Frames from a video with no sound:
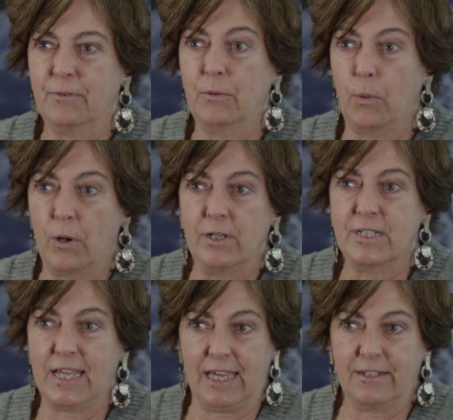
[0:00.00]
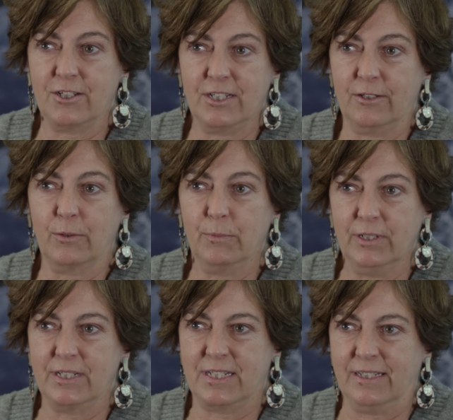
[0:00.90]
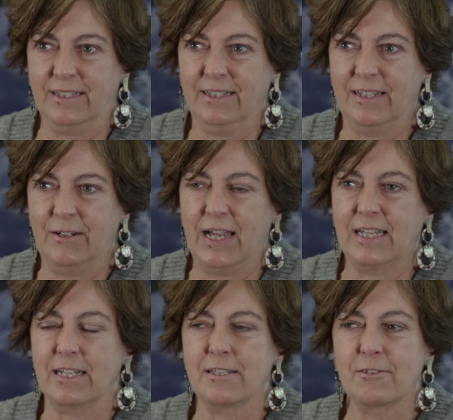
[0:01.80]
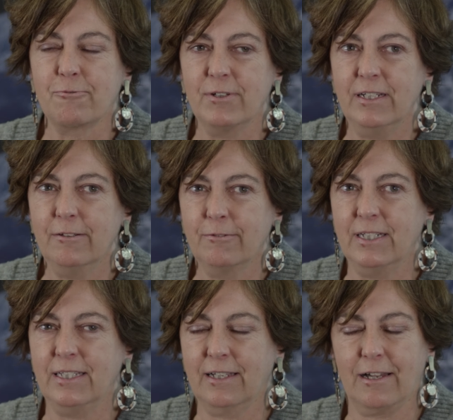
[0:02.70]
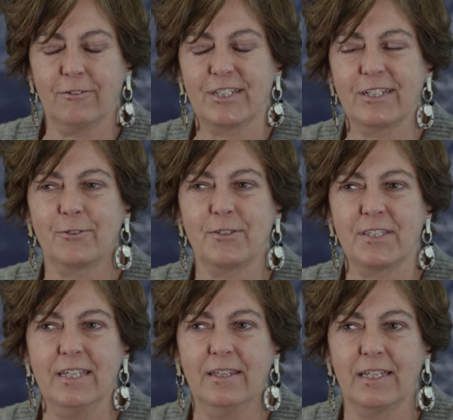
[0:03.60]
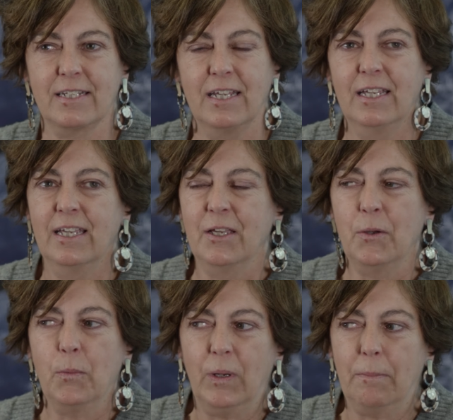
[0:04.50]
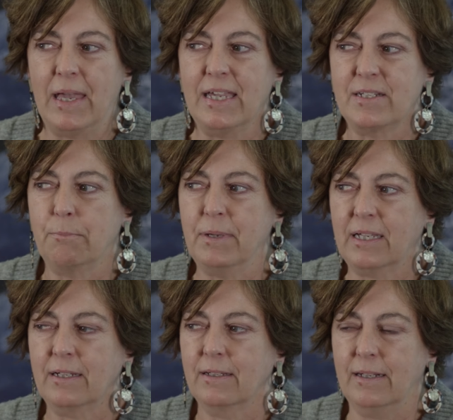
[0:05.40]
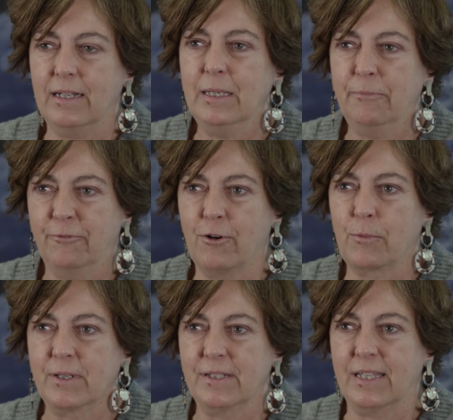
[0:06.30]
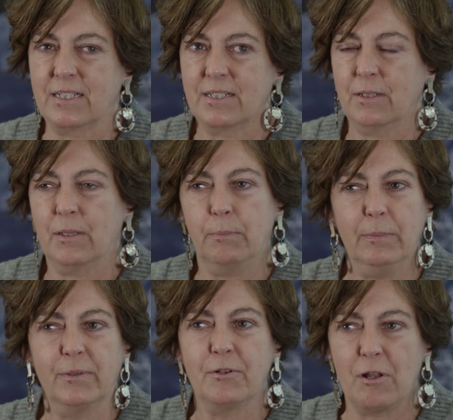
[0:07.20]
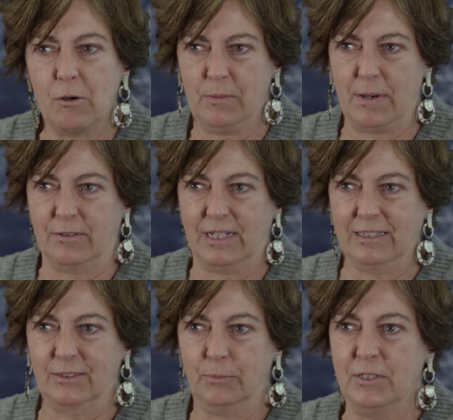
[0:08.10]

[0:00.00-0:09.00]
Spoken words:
the world energy community, you know, and it's really, really encouraging to see that we made a big leap forward, that the people know about us.